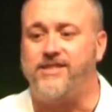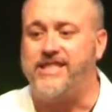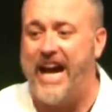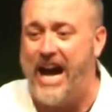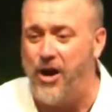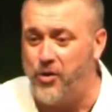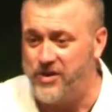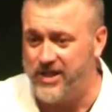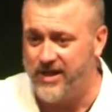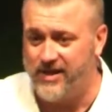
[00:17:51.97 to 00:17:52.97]

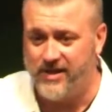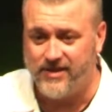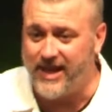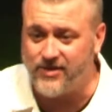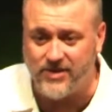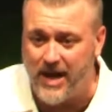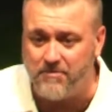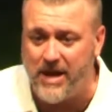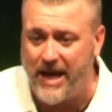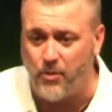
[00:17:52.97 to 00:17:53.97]
doubt, that's not
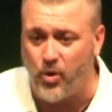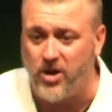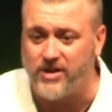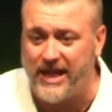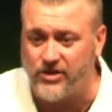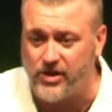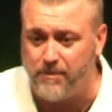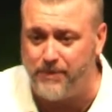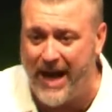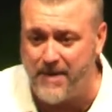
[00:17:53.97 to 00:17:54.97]
my word, that's the
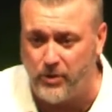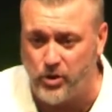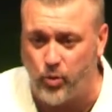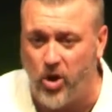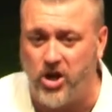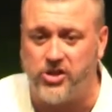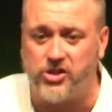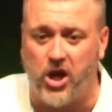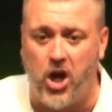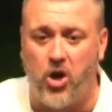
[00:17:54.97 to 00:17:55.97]
Bible's word.
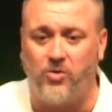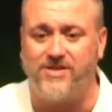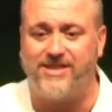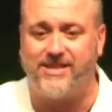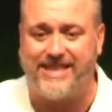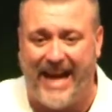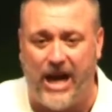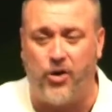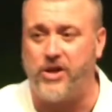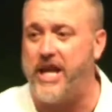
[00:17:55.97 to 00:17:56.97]
Don't
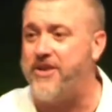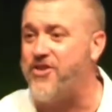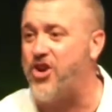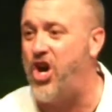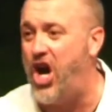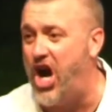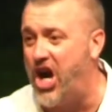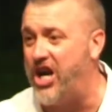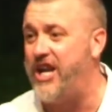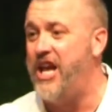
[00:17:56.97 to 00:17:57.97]
doubt in your
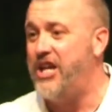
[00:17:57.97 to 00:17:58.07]
heart.